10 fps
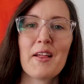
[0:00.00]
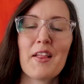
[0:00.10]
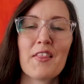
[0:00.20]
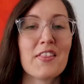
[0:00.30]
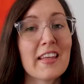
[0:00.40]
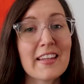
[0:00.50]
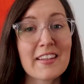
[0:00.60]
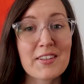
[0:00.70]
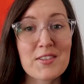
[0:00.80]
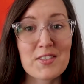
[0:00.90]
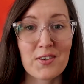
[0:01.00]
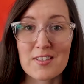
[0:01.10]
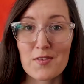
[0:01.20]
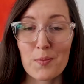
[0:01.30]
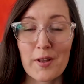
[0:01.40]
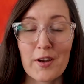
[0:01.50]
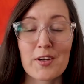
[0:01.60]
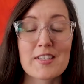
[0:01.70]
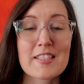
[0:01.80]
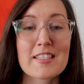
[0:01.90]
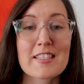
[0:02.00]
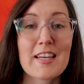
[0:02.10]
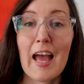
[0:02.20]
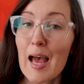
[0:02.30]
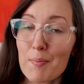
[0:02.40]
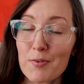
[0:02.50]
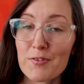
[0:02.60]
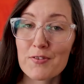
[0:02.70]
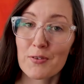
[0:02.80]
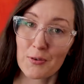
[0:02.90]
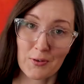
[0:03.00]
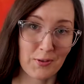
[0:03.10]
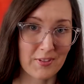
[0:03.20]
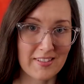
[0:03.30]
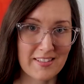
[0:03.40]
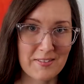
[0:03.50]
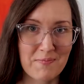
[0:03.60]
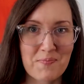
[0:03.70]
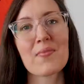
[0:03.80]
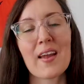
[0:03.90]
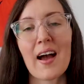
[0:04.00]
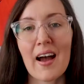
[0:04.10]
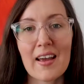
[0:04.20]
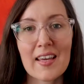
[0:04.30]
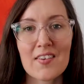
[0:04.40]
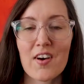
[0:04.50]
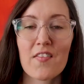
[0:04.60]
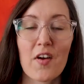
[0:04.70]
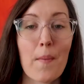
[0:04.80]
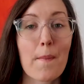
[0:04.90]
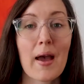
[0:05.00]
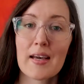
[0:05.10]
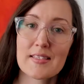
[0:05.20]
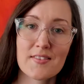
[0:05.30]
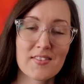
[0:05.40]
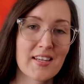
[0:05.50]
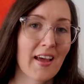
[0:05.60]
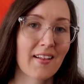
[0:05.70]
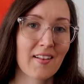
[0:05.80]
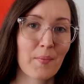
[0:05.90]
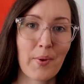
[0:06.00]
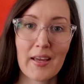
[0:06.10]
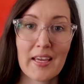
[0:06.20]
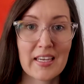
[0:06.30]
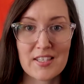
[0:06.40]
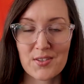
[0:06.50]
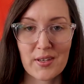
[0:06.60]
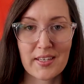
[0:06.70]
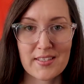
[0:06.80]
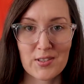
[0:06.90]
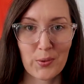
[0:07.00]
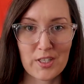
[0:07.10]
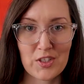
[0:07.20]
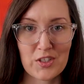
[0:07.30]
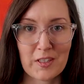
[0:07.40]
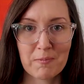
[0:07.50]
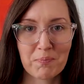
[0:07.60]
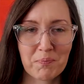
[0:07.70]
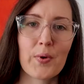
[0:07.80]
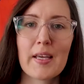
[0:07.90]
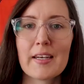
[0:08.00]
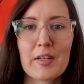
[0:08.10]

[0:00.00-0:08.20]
Then the loose aggressive player snap folds. I gave off a massive tell by answering his question. We ended